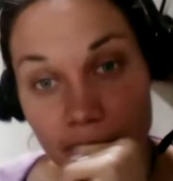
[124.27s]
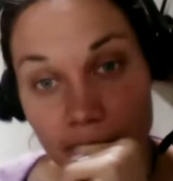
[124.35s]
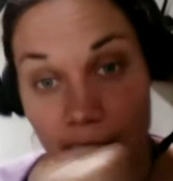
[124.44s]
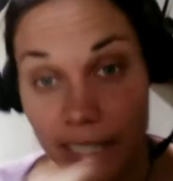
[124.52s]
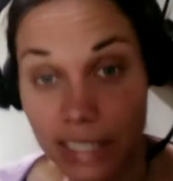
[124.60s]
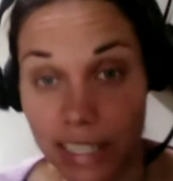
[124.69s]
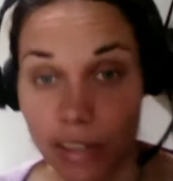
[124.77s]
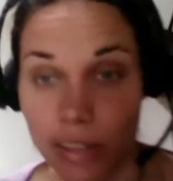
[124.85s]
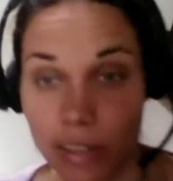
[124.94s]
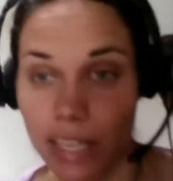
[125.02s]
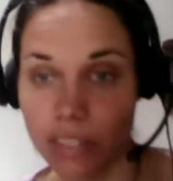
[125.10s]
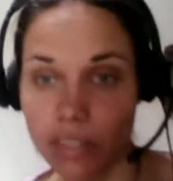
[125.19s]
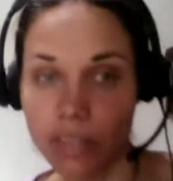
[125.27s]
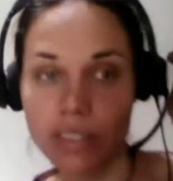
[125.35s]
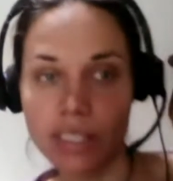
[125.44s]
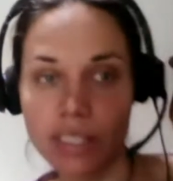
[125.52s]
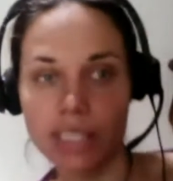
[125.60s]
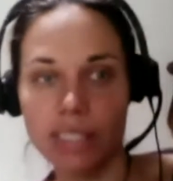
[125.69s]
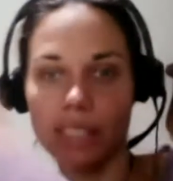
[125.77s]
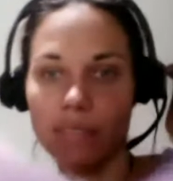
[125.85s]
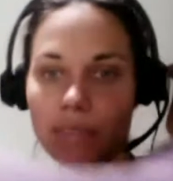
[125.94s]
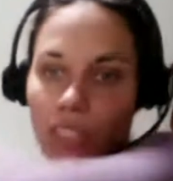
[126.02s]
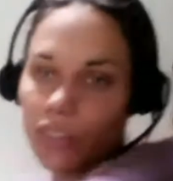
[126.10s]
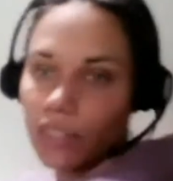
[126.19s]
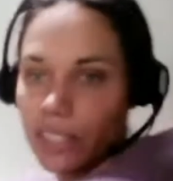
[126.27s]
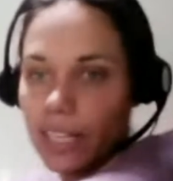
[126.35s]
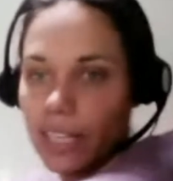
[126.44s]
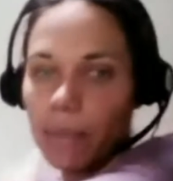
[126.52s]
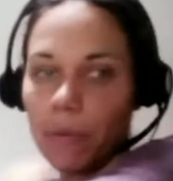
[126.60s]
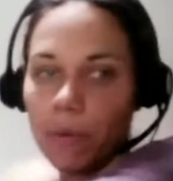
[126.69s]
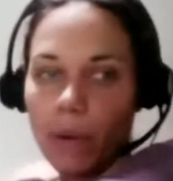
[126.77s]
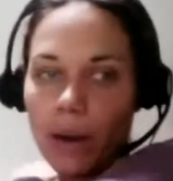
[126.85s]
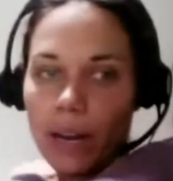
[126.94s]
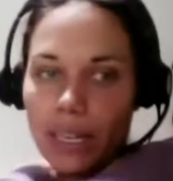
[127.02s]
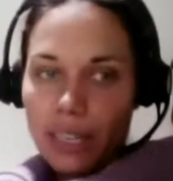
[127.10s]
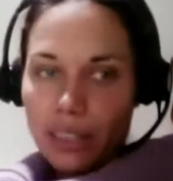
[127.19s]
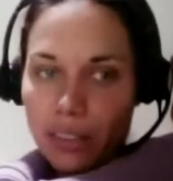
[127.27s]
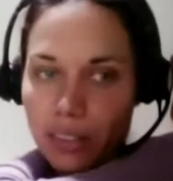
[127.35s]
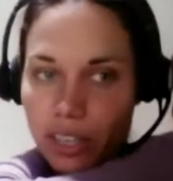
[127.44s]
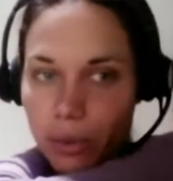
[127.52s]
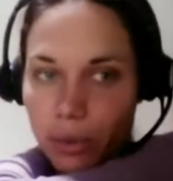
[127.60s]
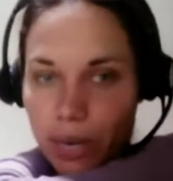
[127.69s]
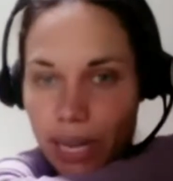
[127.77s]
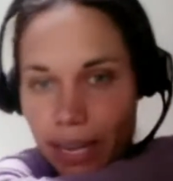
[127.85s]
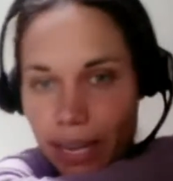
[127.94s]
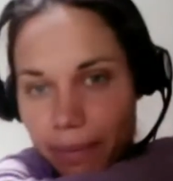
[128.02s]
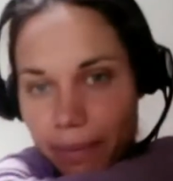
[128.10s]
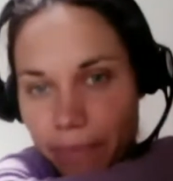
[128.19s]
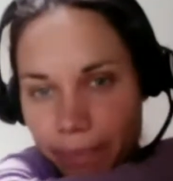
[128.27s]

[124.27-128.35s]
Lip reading: Does it tell you that too? It says this feature is disabled when I click on the Q&A.